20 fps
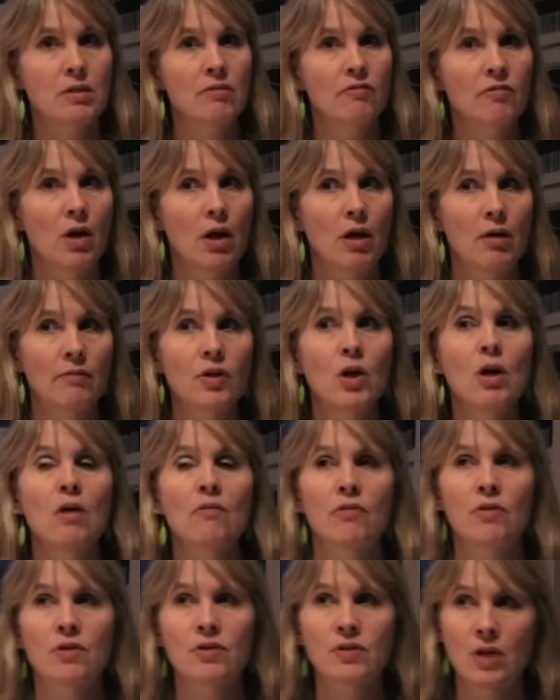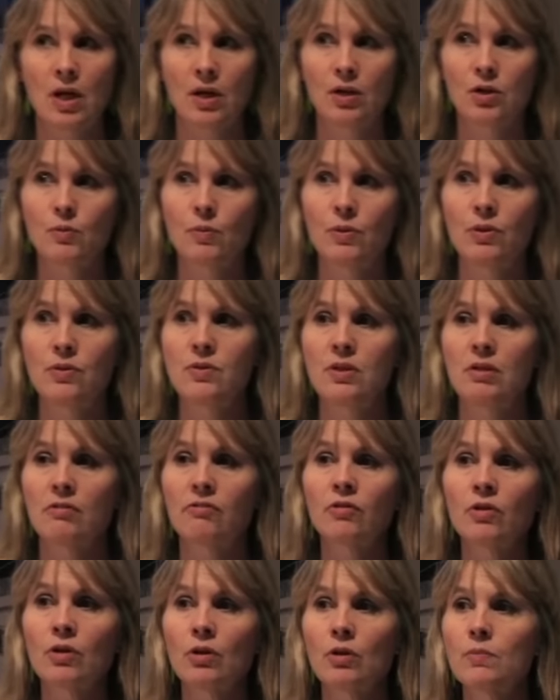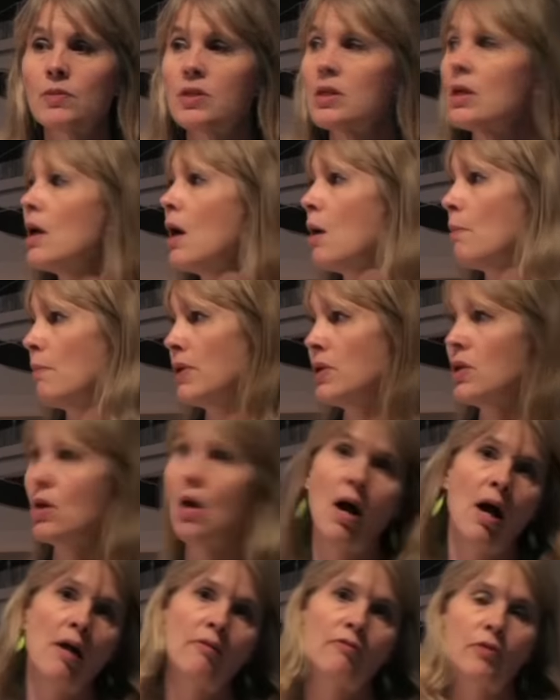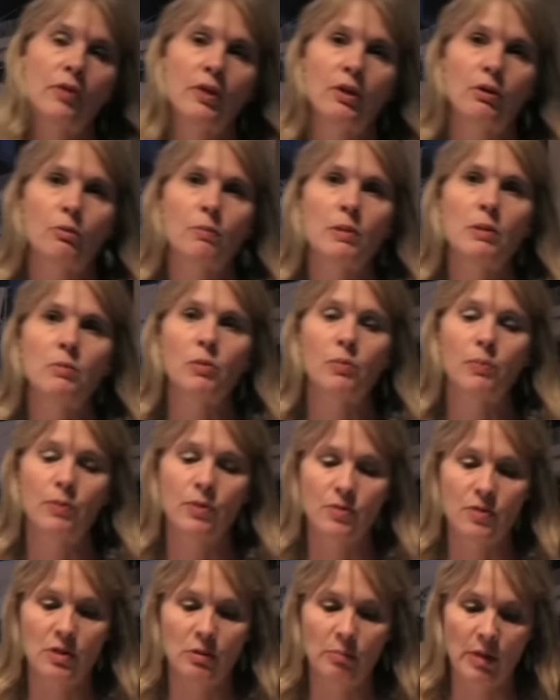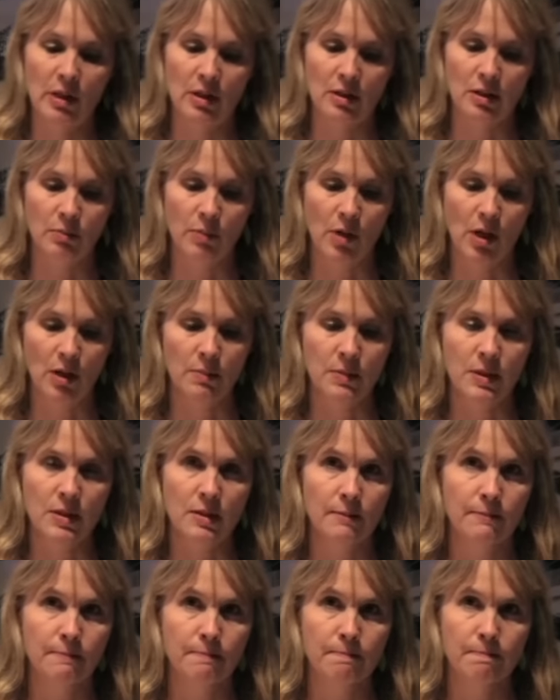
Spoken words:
involved for the signers producing verbs, but not for hearing people producing pantomimes.